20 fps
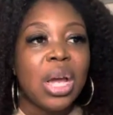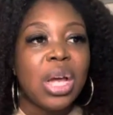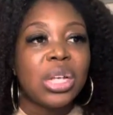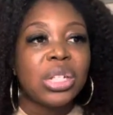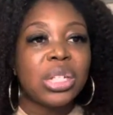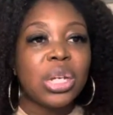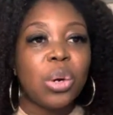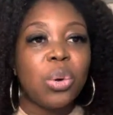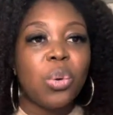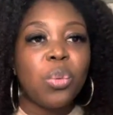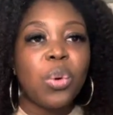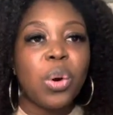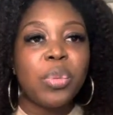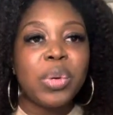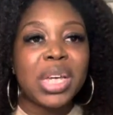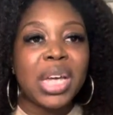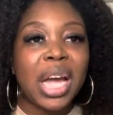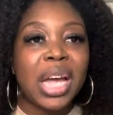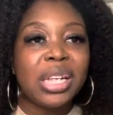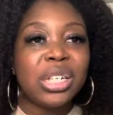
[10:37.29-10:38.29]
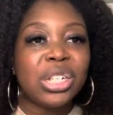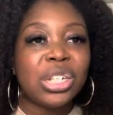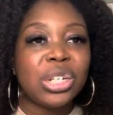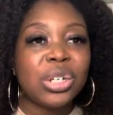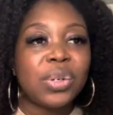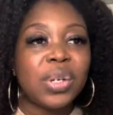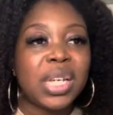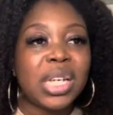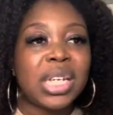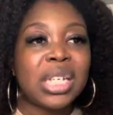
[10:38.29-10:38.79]
So what we can
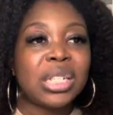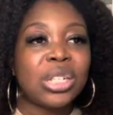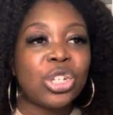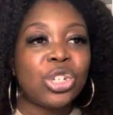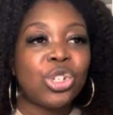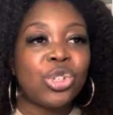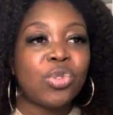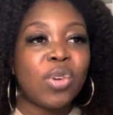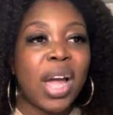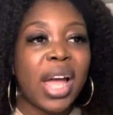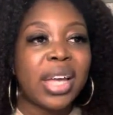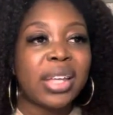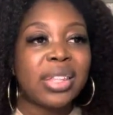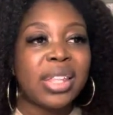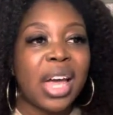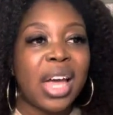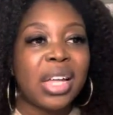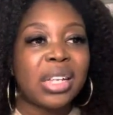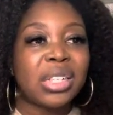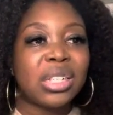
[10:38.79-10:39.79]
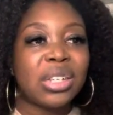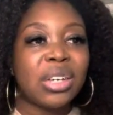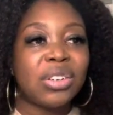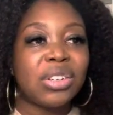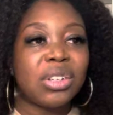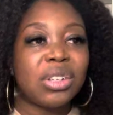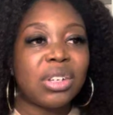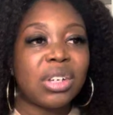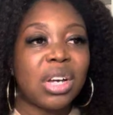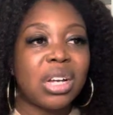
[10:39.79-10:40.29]
do is drag that
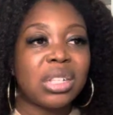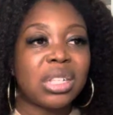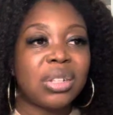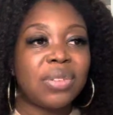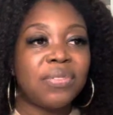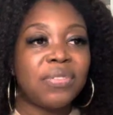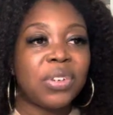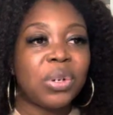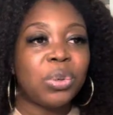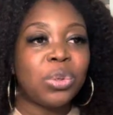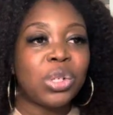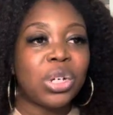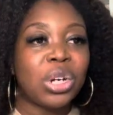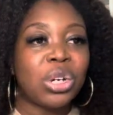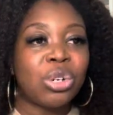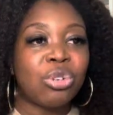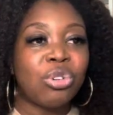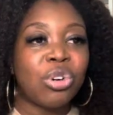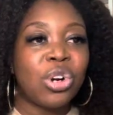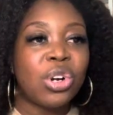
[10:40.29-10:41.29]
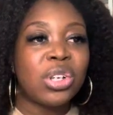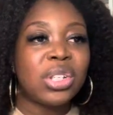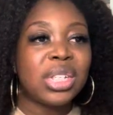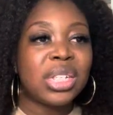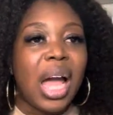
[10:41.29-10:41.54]
custom field across,